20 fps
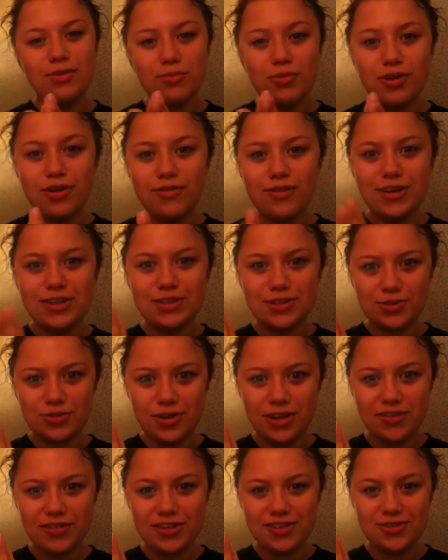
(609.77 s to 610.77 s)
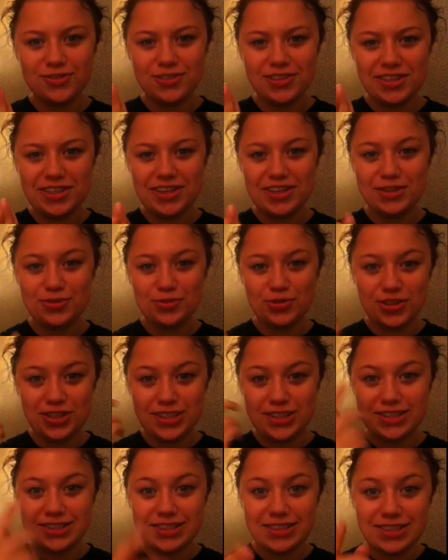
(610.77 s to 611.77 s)
what if I do give it to a teenage boy and
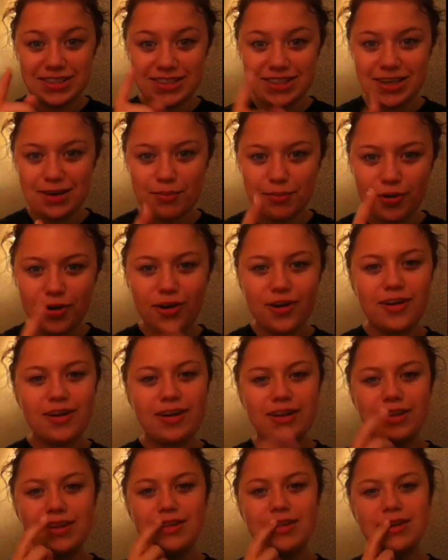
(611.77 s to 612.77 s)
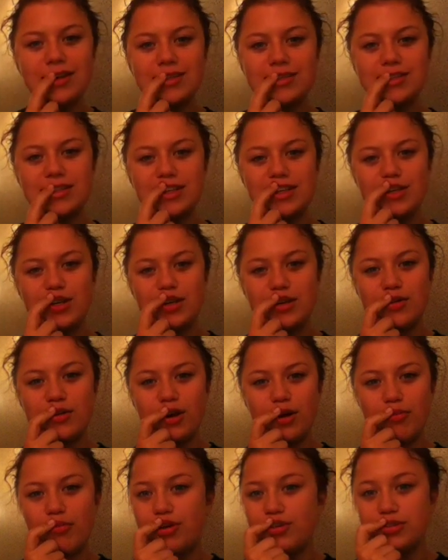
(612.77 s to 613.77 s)
he sees that part and then thinks that he can
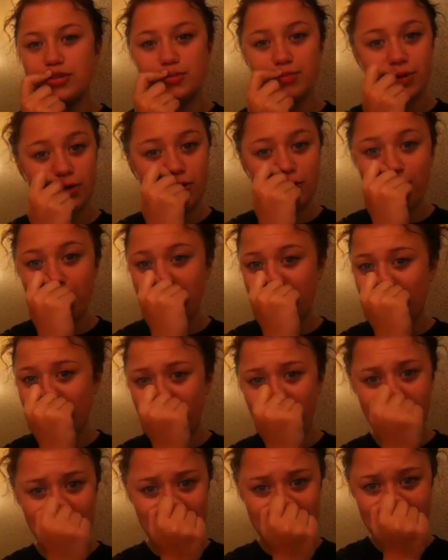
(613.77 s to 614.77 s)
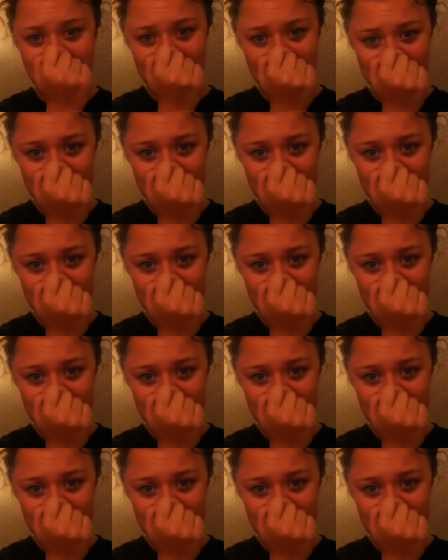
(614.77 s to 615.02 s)
come on to me? Oh my god.